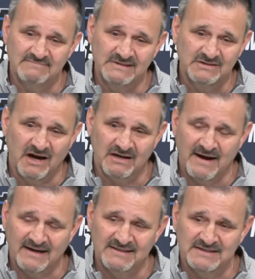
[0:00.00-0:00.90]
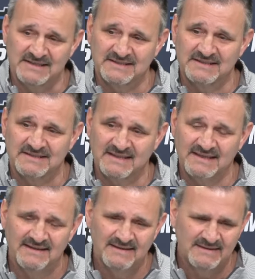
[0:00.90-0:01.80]
You talk about
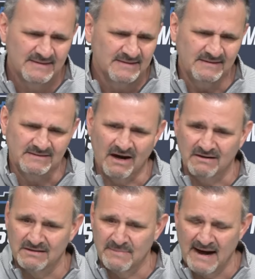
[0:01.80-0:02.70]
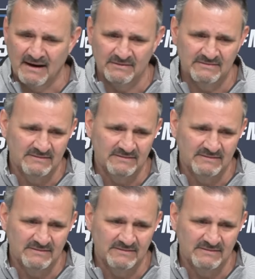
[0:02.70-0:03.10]
consistency. You talking about,